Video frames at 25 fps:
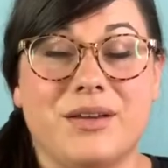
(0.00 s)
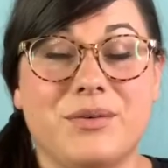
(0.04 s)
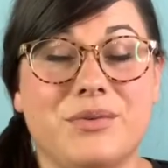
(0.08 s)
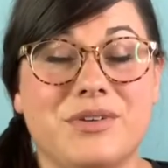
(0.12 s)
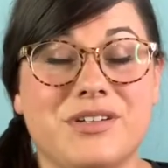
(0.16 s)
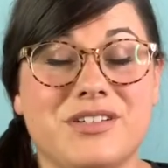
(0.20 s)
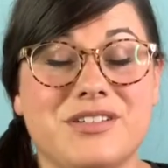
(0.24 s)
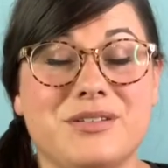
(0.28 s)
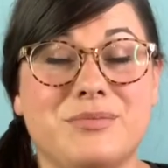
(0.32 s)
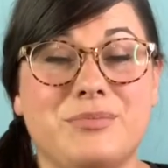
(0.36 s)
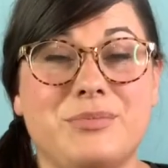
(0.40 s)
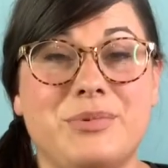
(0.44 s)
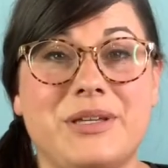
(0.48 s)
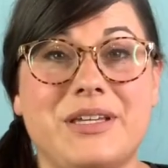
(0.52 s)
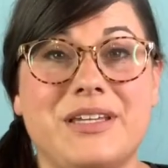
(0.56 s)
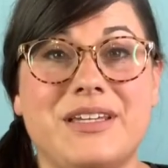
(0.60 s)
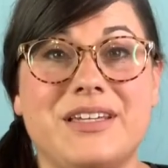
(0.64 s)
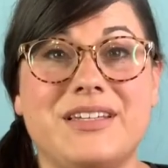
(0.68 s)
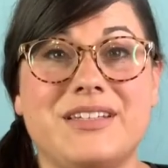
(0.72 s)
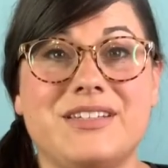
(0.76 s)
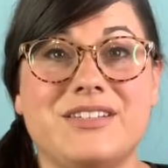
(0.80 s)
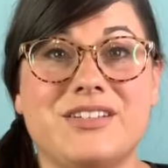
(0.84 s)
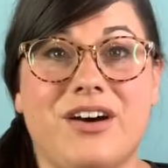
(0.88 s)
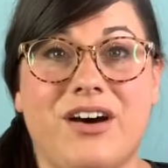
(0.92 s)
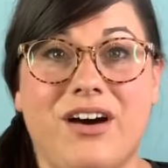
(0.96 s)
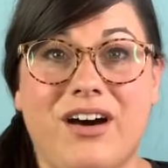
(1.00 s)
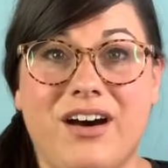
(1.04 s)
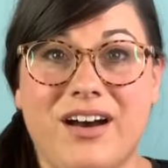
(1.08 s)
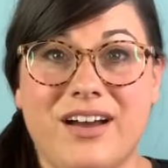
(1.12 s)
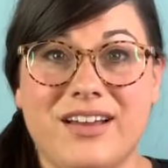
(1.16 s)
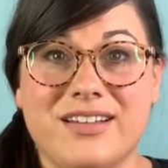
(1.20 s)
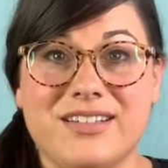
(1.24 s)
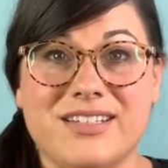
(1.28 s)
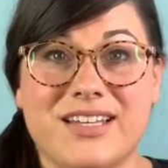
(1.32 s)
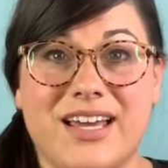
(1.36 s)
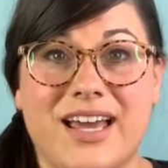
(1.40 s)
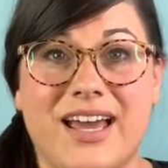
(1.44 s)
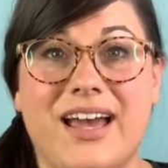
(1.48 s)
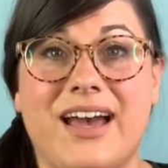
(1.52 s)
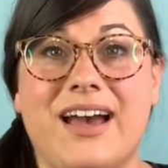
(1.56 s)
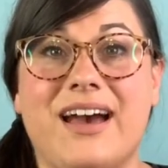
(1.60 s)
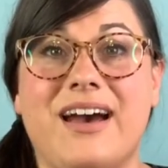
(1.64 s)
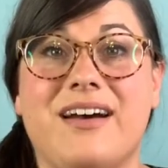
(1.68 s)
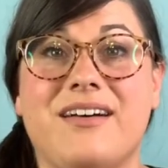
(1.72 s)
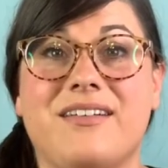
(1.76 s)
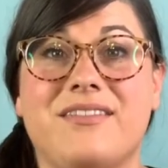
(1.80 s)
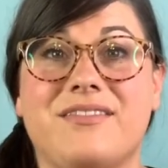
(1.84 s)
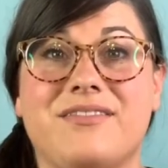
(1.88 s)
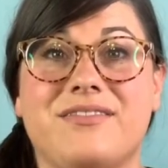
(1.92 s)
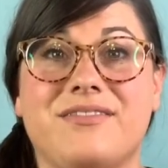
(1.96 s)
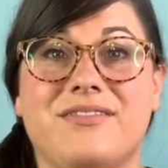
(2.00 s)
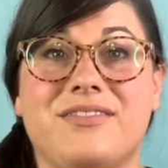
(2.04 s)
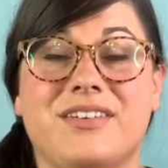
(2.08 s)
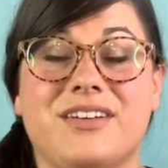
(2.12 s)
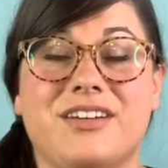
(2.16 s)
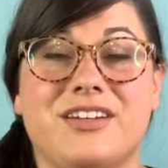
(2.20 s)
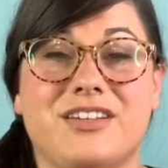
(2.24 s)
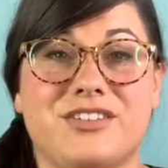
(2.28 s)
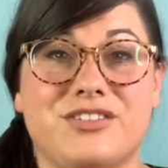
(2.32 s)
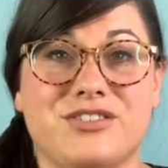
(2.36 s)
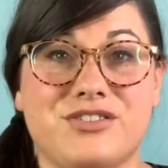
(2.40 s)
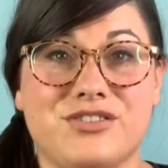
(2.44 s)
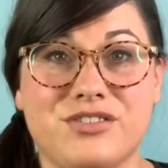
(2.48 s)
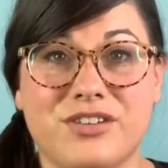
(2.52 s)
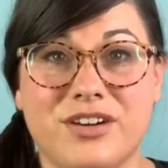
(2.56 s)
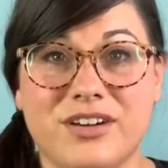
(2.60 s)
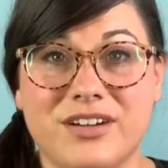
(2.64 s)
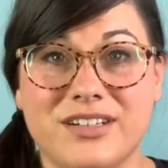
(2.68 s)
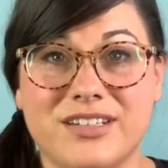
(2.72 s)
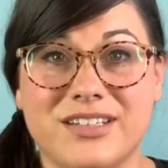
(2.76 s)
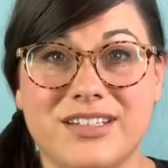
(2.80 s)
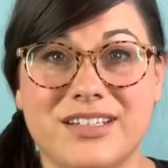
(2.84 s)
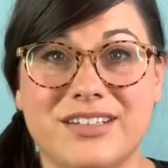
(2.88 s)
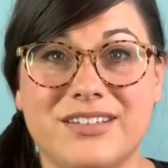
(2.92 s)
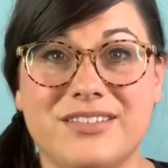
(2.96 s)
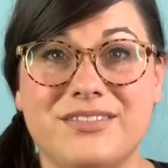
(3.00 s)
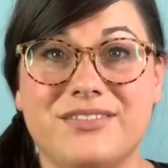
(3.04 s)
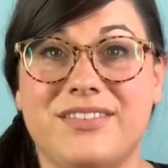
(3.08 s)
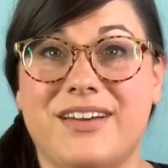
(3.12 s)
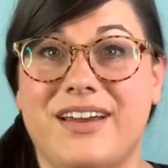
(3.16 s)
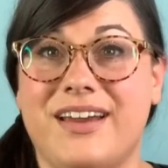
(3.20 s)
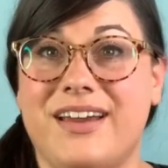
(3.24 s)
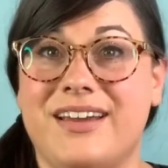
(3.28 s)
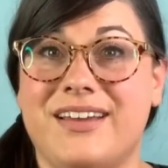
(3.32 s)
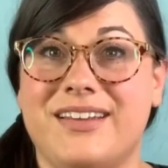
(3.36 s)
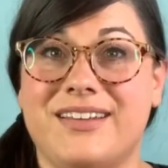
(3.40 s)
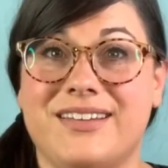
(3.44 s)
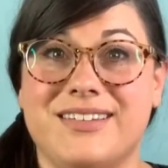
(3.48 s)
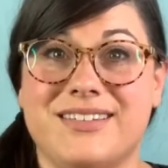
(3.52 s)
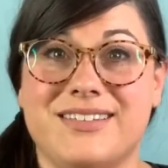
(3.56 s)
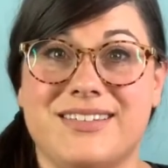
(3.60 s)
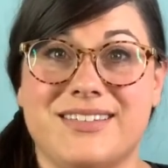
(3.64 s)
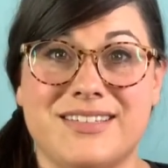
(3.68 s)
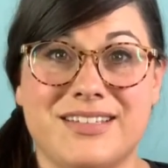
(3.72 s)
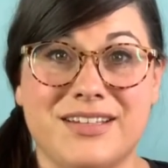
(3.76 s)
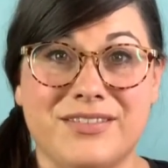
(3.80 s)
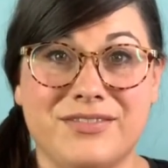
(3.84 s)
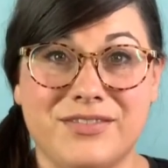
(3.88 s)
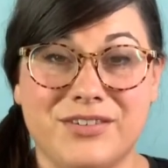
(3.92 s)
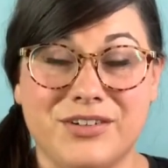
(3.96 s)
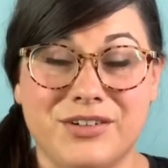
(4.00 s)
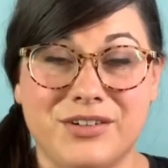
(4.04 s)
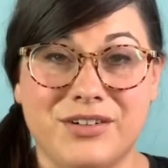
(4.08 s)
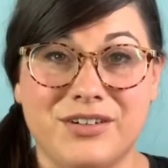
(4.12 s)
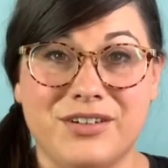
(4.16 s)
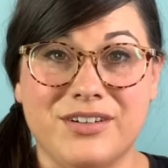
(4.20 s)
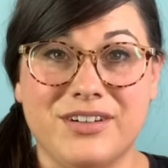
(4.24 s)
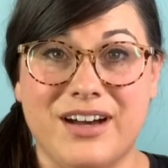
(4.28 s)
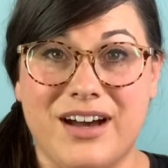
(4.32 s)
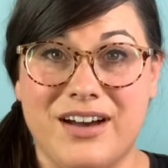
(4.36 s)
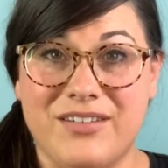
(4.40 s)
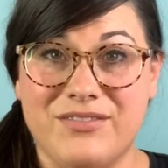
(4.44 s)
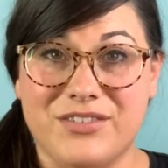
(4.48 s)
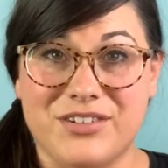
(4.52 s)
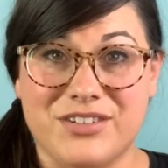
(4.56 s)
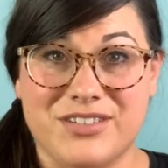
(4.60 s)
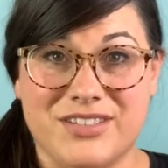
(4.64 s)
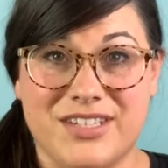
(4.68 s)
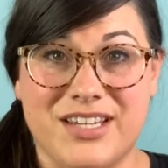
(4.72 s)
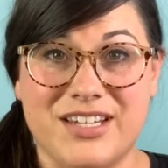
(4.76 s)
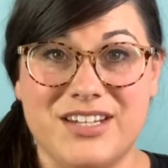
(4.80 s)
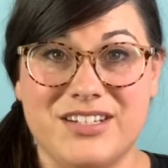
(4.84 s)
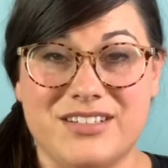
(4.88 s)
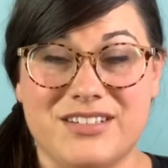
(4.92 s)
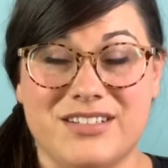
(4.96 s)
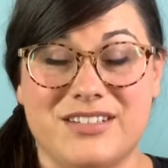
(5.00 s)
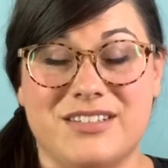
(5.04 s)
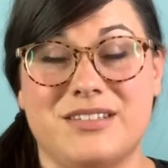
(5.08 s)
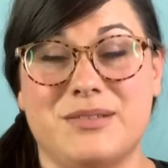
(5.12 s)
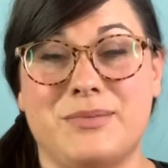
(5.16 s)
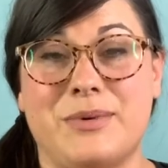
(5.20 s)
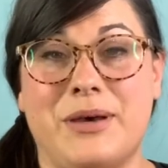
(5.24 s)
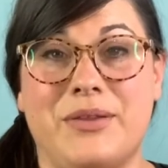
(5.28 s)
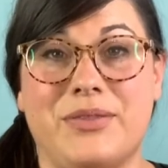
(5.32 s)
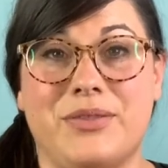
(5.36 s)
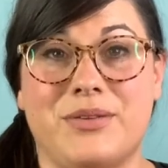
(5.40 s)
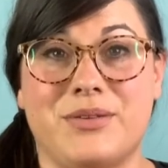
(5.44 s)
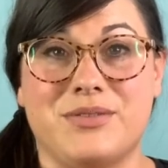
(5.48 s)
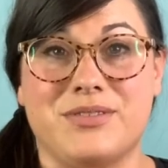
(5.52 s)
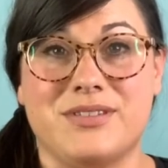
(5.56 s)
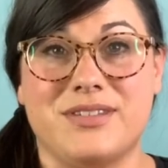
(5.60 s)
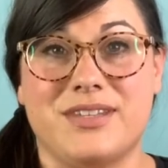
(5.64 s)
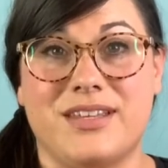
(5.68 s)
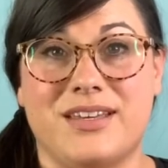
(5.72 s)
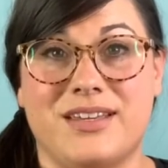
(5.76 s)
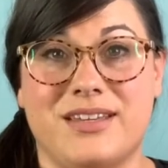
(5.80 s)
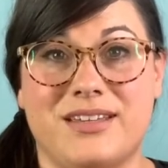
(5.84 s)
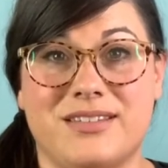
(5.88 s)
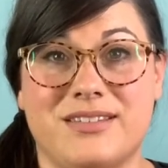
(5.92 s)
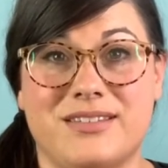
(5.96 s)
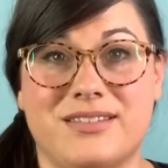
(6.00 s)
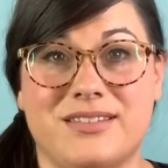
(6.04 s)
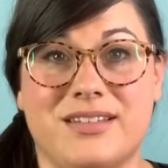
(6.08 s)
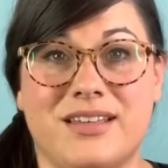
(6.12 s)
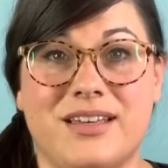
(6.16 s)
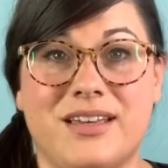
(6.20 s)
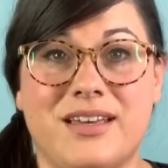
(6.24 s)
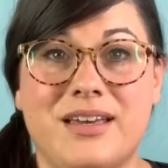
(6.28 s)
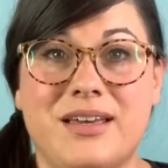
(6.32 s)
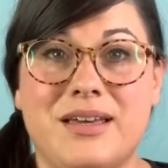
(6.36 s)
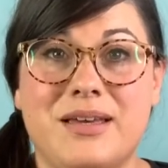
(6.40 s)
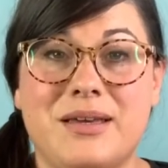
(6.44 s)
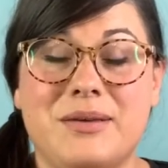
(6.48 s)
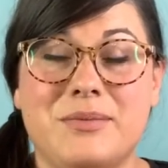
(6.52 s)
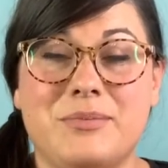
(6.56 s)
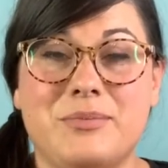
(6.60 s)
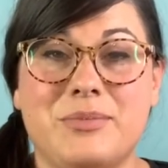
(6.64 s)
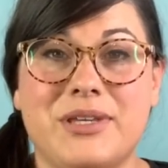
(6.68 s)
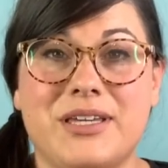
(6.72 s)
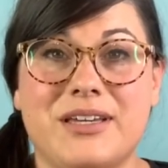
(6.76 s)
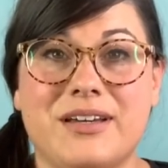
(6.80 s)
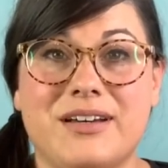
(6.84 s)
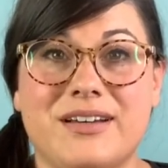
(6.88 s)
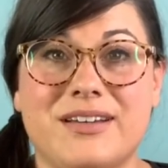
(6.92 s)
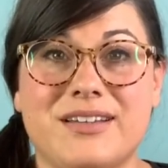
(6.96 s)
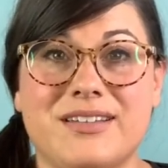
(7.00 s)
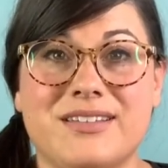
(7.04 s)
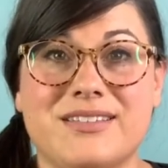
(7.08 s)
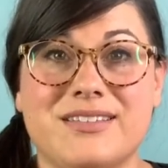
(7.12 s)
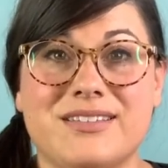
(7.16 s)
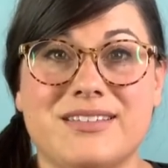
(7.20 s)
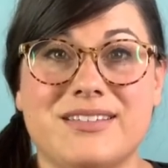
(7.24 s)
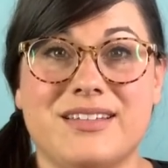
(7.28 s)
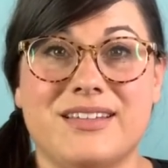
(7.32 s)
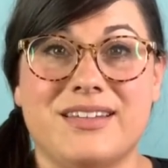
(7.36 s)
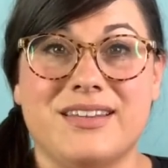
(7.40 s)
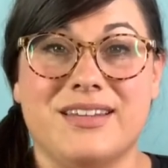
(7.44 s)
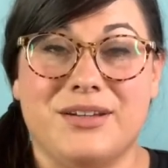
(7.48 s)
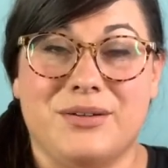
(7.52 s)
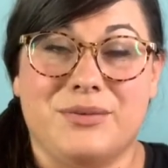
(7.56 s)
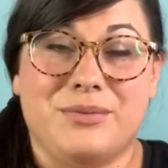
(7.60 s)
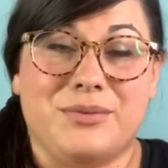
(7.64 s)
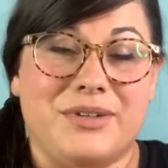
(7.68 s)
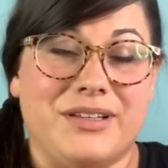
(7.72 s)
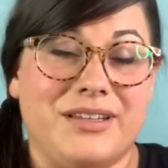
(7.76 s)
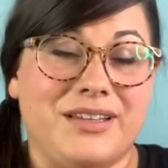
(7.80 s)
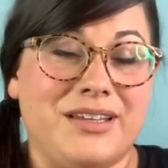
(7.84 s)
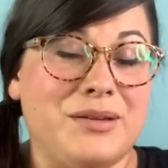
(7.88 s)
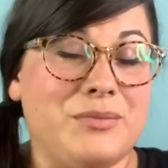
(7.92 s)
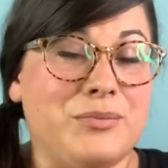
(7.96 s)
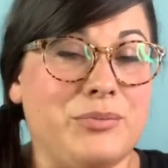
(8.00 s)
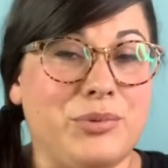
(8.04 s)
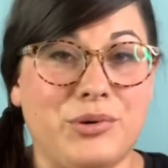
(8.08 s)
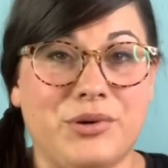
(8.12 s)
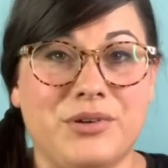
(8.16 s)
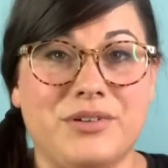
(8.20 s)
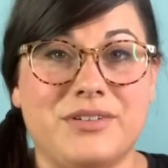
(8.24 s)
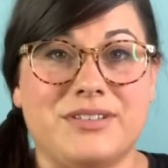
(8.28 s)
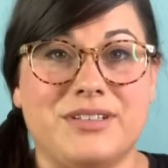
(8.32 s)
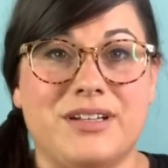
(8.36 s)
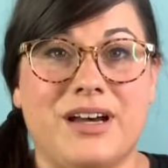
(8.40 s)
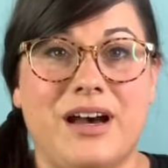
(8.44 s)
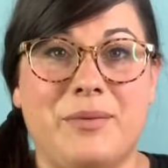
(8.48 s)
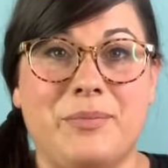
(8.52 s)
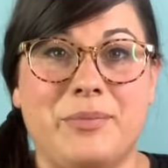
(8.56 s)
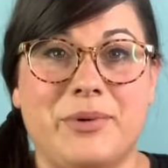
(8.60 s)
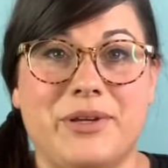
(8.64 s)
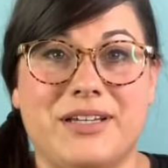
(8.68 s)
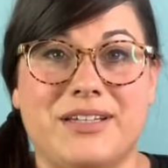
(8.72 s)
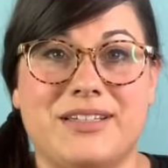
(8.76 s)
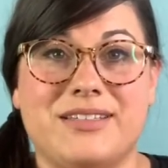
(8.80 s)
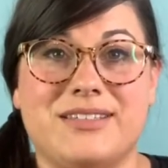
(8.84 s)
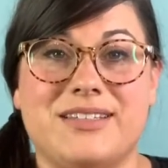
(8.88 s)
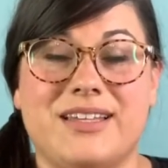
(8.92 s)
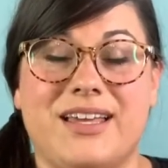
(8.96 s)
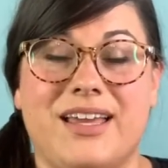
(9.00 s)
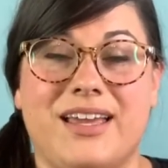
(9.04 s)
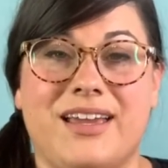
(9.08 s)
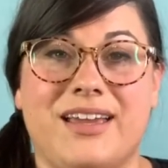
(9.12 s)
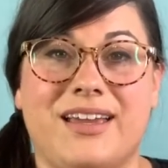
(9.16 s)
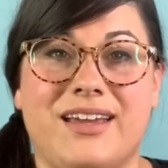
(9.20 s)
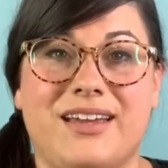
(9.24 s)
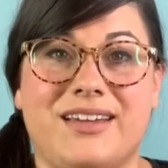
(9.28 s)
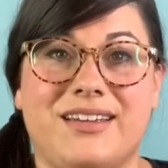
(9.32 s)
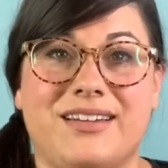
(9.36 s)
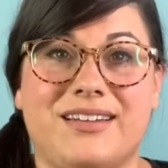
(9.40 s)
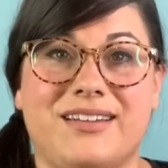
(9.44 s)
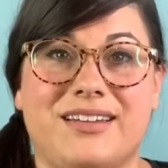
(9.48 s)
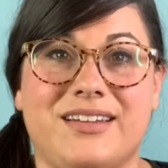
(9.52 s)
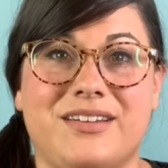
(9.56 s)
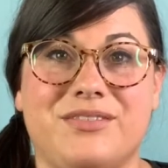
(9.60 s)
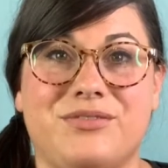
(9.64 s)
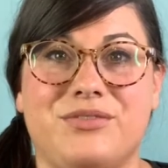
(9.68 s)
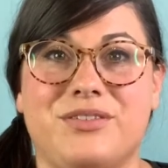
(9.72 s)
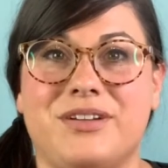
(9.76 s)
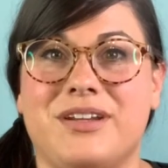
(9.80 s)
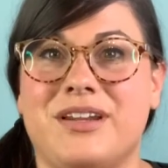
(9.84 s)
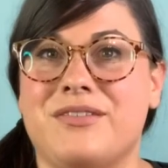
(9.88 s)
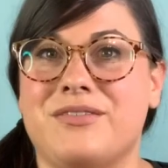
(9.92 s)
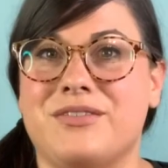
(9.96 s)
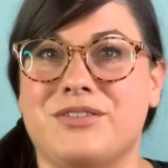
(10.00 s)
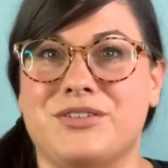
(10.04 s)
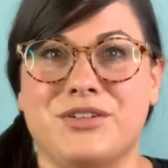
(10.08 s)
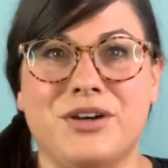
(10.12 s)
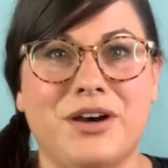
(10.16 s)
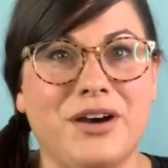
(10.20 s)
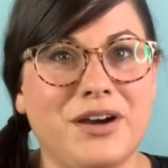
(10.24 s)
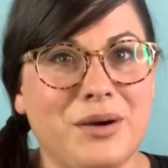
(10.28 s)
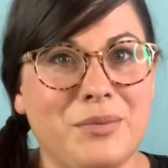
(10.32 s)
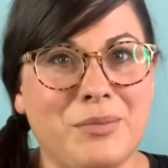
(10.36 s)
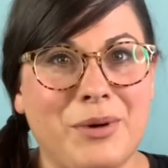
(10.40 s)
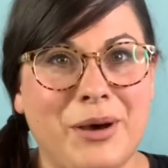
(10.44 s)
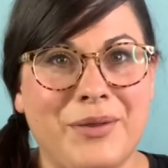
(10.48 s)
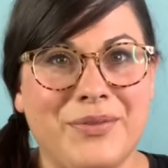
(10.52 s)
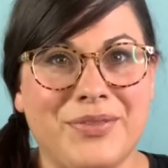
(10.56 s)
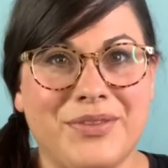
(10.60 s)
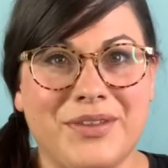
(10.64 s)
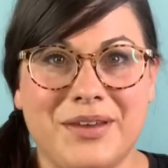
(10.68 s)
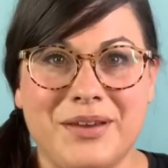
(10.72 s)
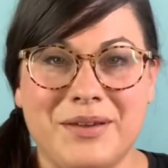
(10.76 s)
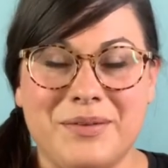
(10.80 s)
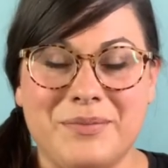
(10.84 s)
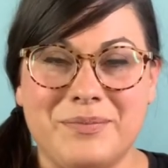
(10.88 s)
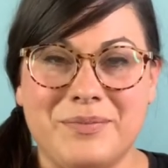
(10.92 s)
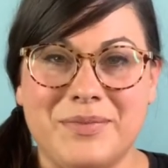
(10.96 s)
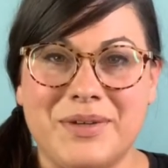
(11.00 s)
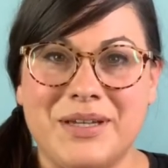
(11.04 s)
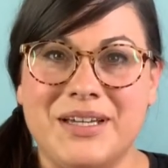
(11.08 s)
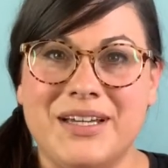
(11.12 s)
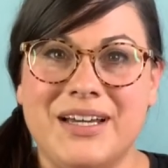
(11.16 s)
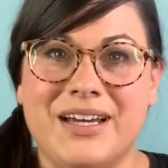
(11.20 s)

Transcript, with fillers: we should be taught to have constructive and civil conversations about those things because they're really important topics, and if we never talk about them,